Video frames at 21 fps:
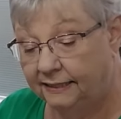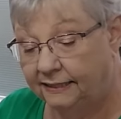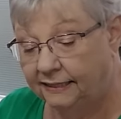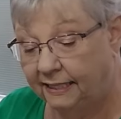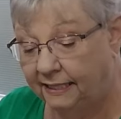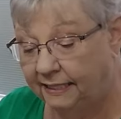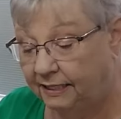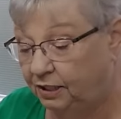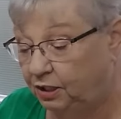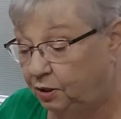
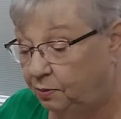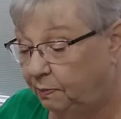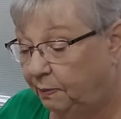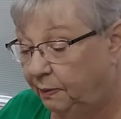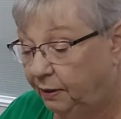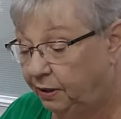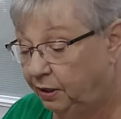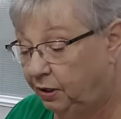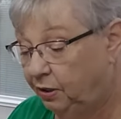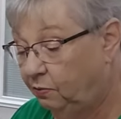
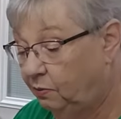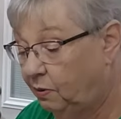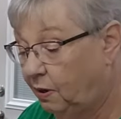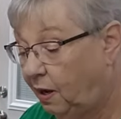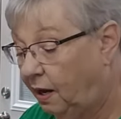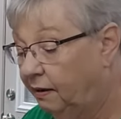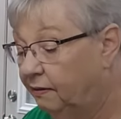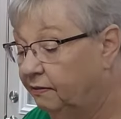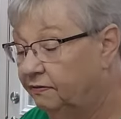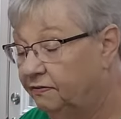teaspoon
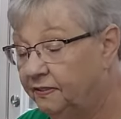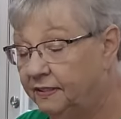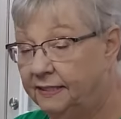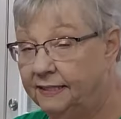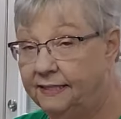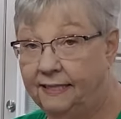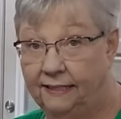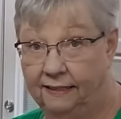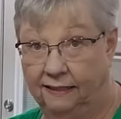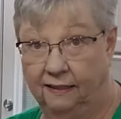of
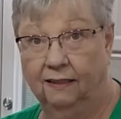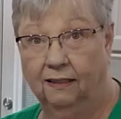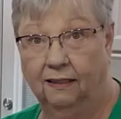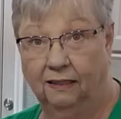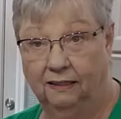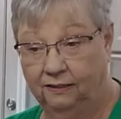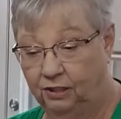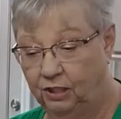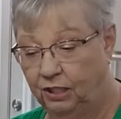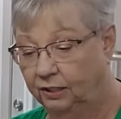
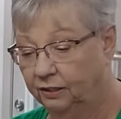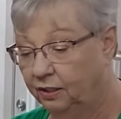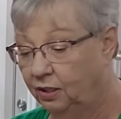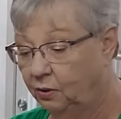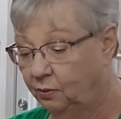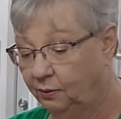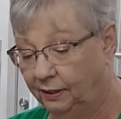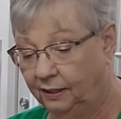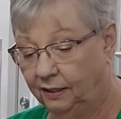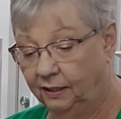vanilla. Y'all
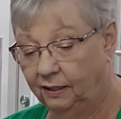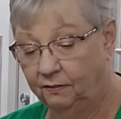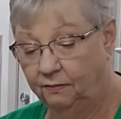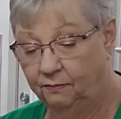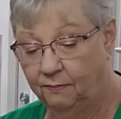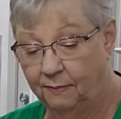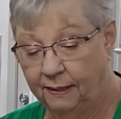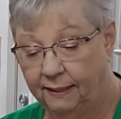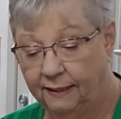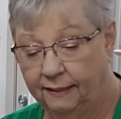know I
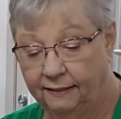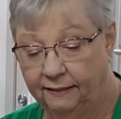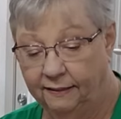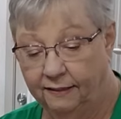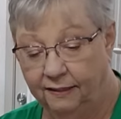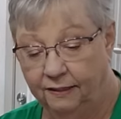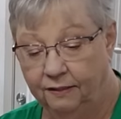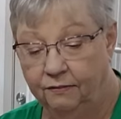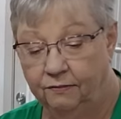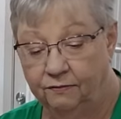love my
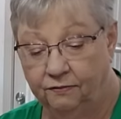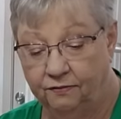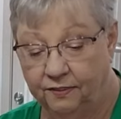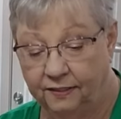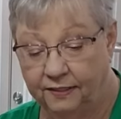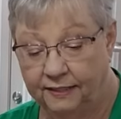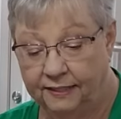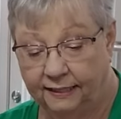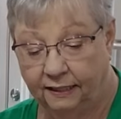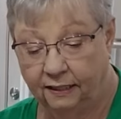
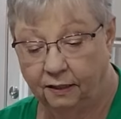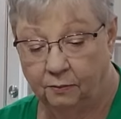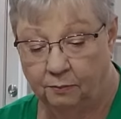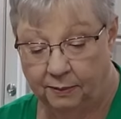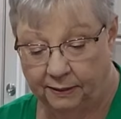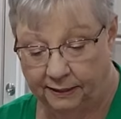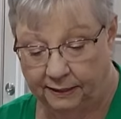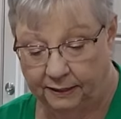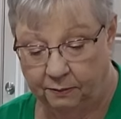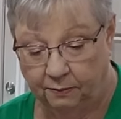vanilla
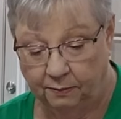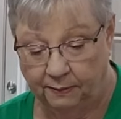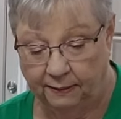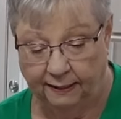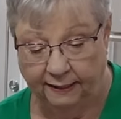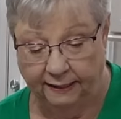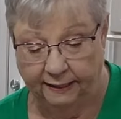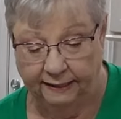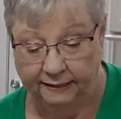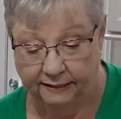bean
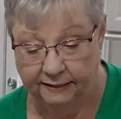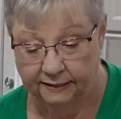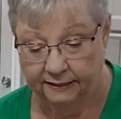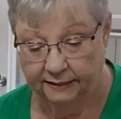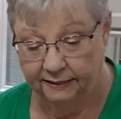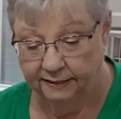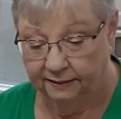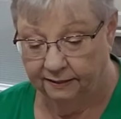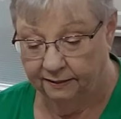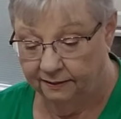
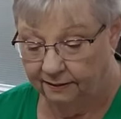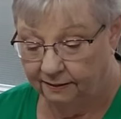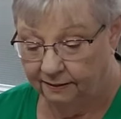paste.